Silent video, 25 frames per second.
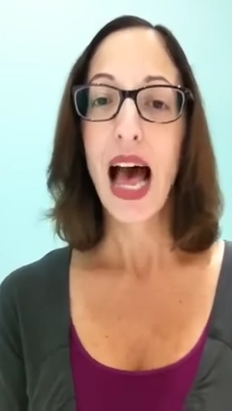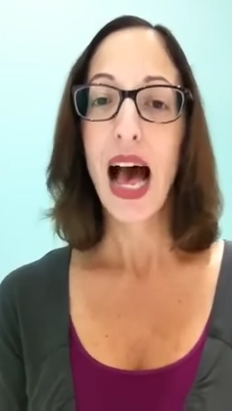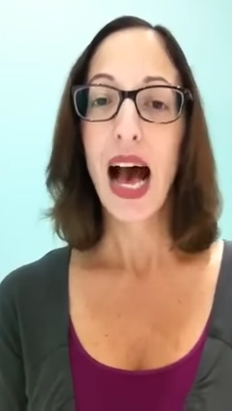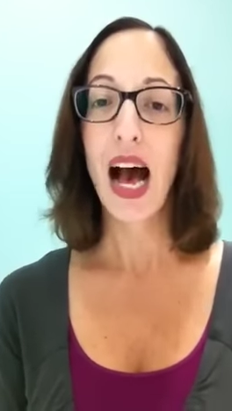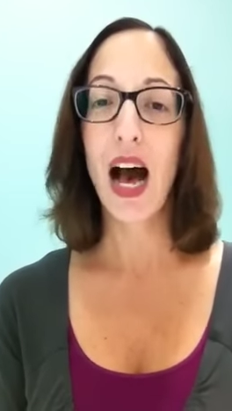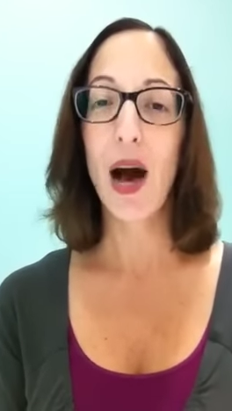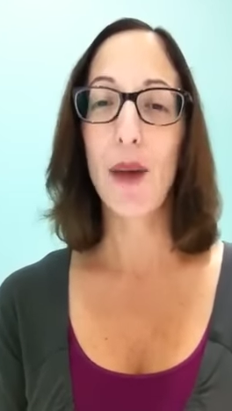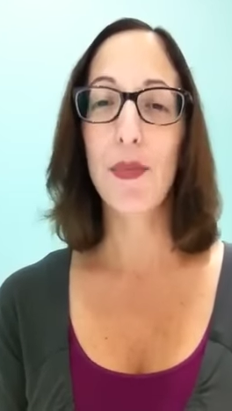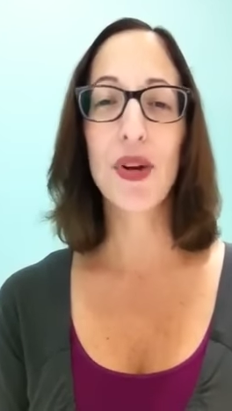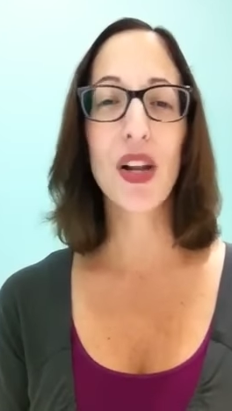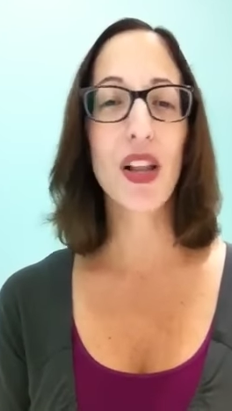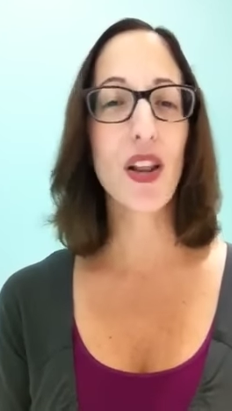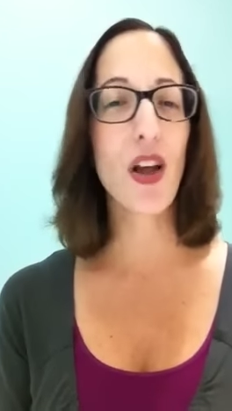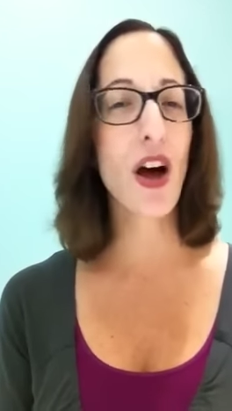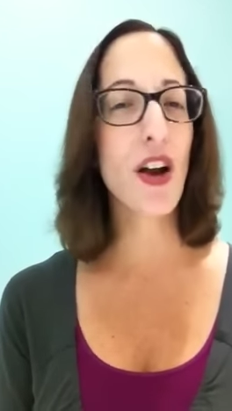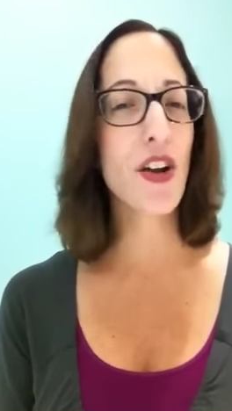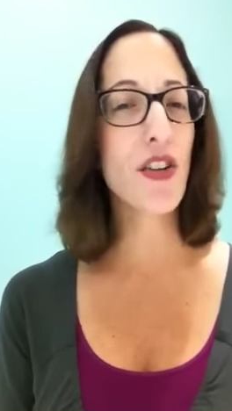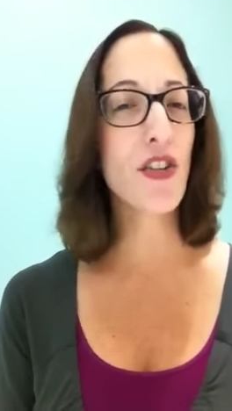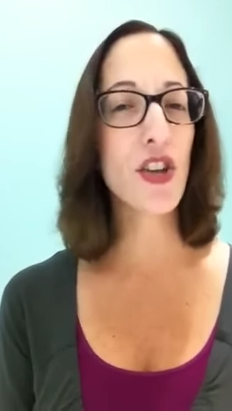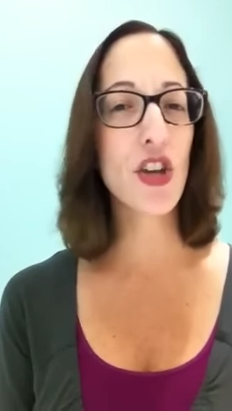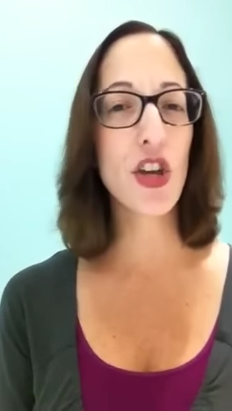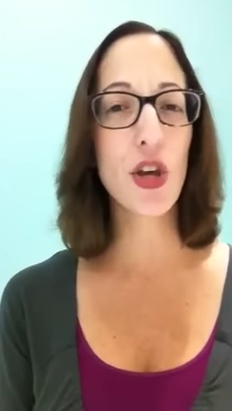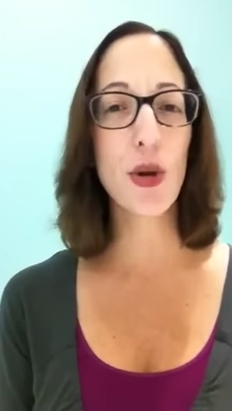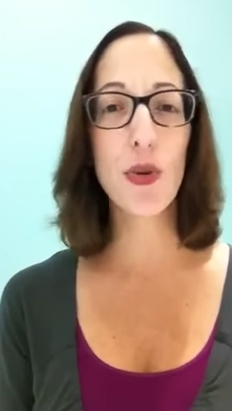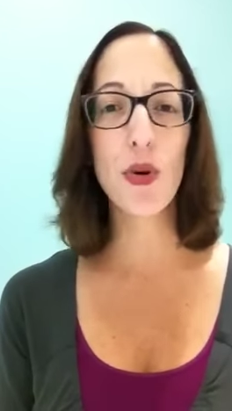But a lot
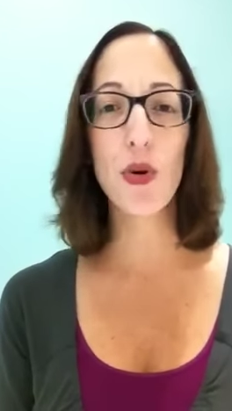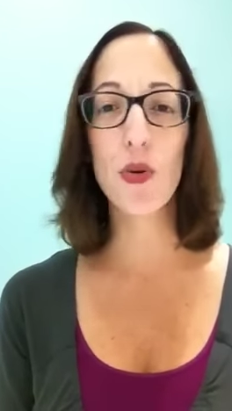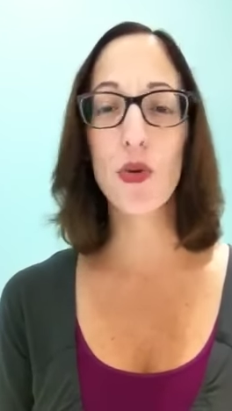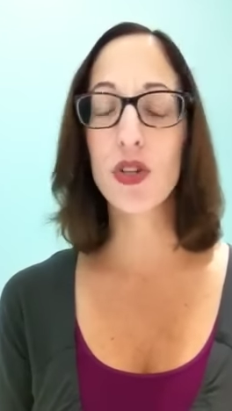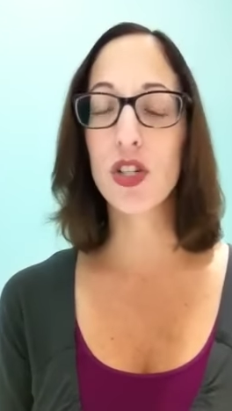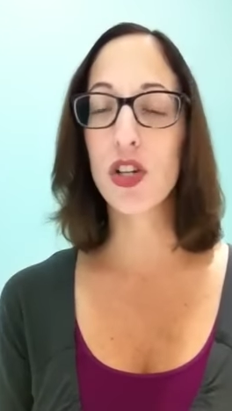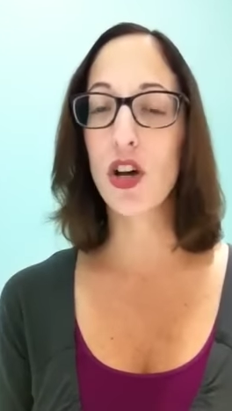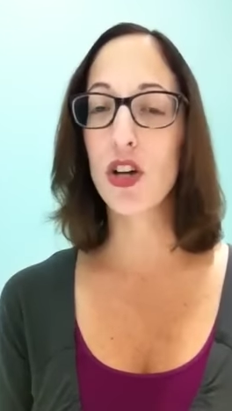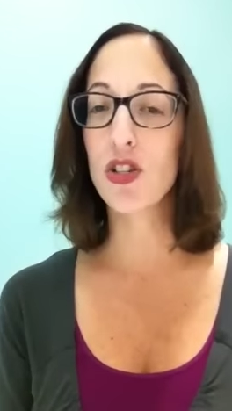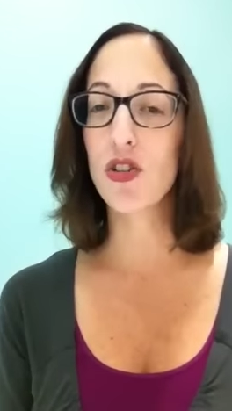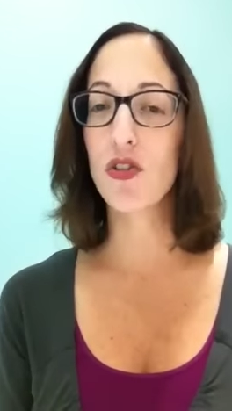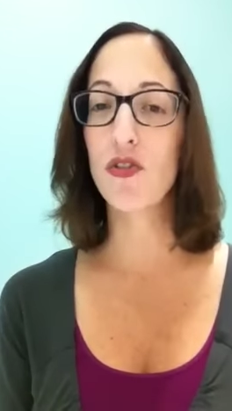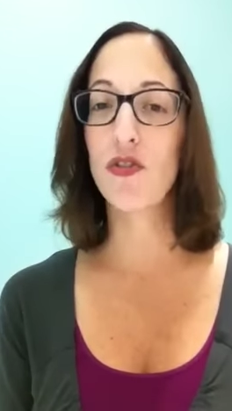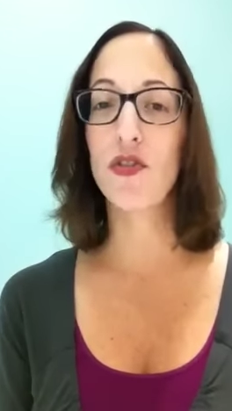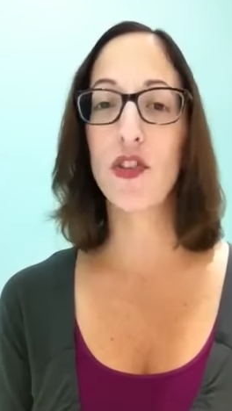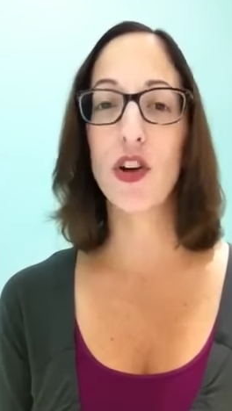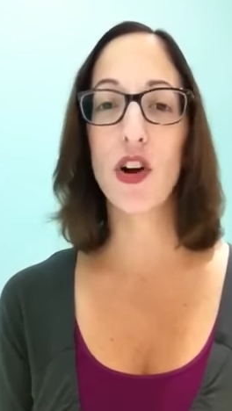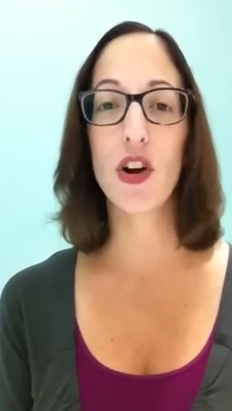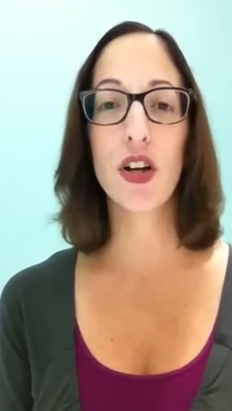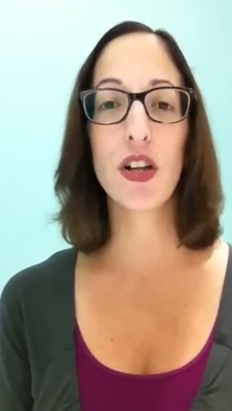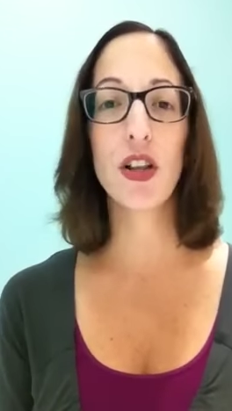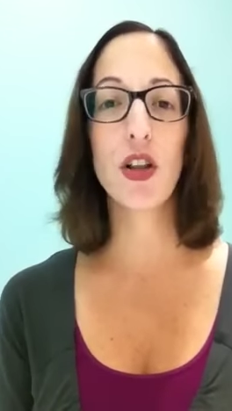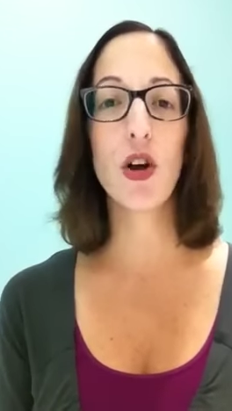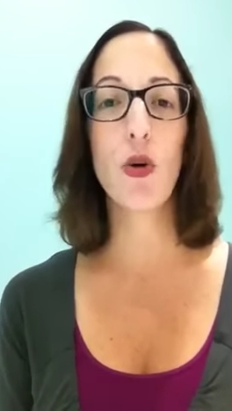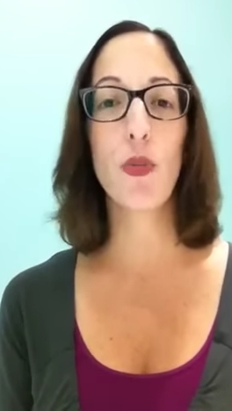of the humor was also
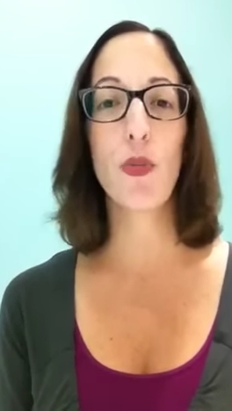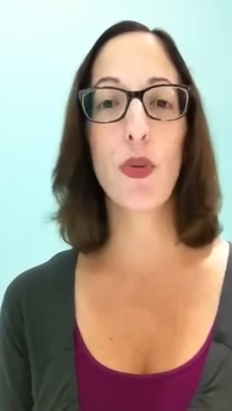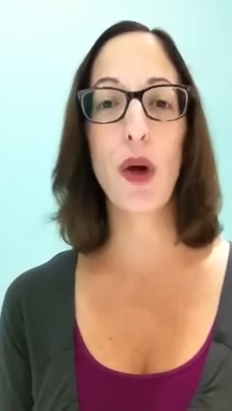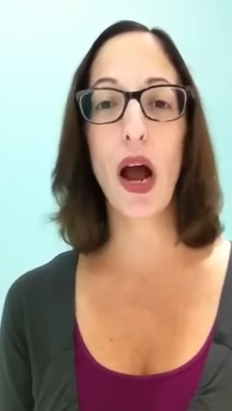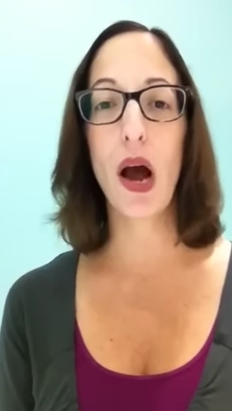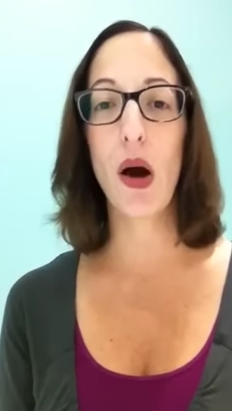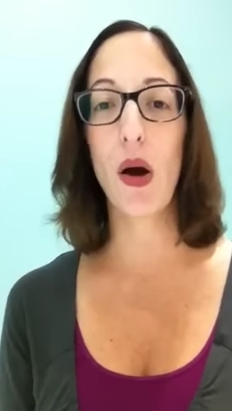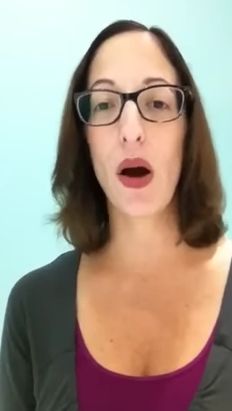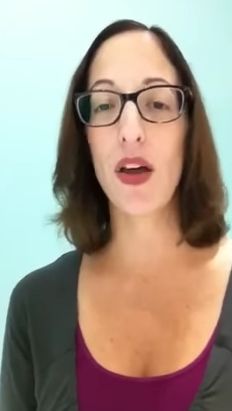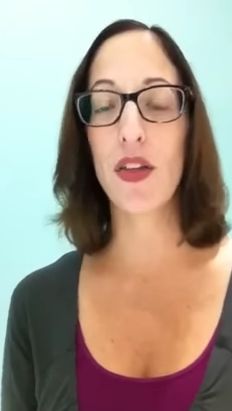very lowbrow.